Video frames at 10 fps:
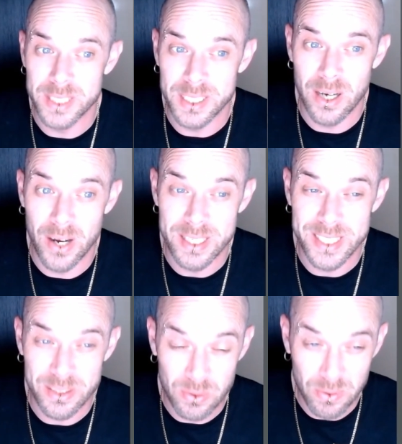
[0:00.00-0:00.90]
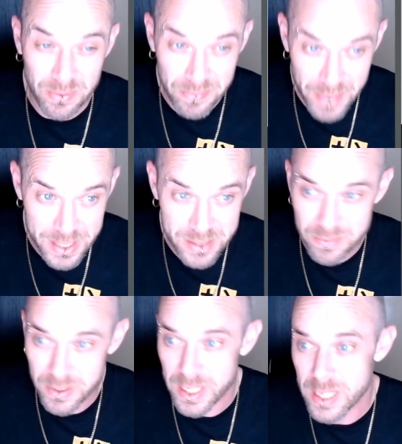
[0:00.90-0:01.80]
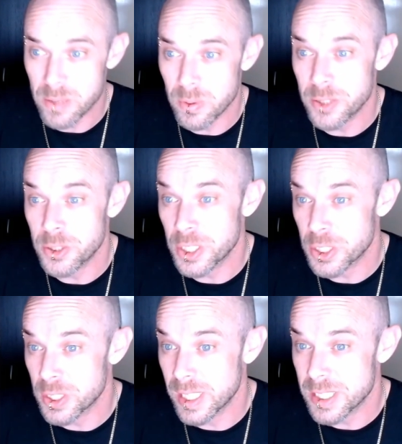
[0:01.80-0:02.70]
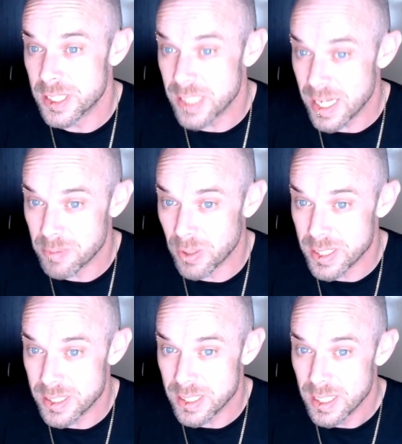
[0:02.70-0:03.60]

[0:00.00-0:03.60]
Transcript: ideal fit for the equally traditionalist Snakebites,